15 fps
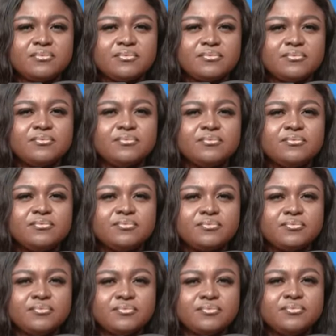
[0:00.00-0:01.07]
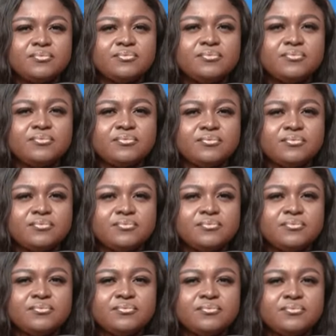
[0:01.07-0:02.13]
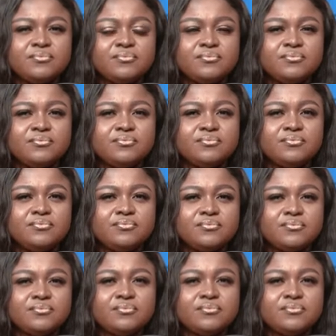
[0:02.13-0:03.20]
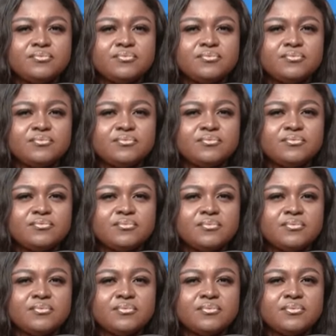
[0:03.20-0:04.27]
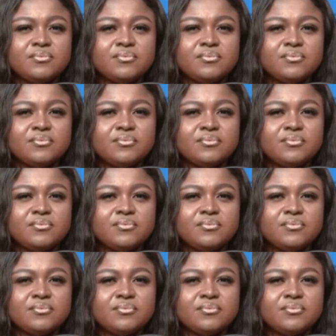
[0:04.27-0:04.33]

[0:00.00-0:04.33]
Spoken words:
[no speech]